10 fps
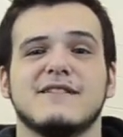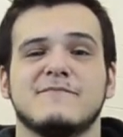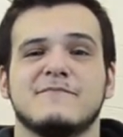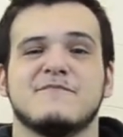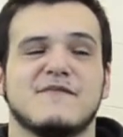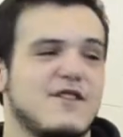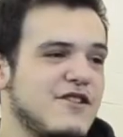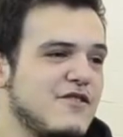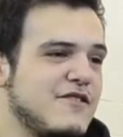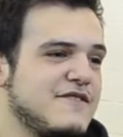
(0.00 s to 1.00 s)
All right,
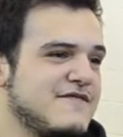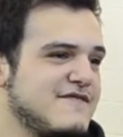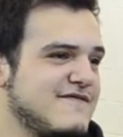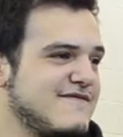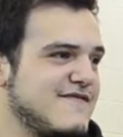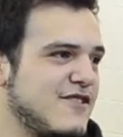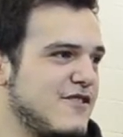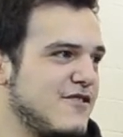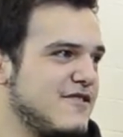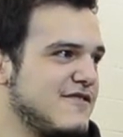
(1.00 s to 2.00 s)
hold on. All right,
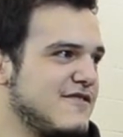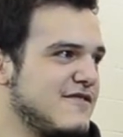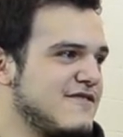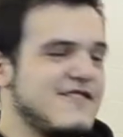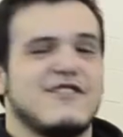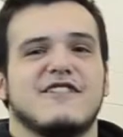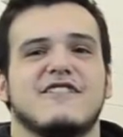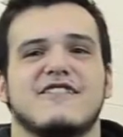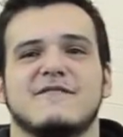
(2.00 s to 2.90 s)
hold on. All right, all right,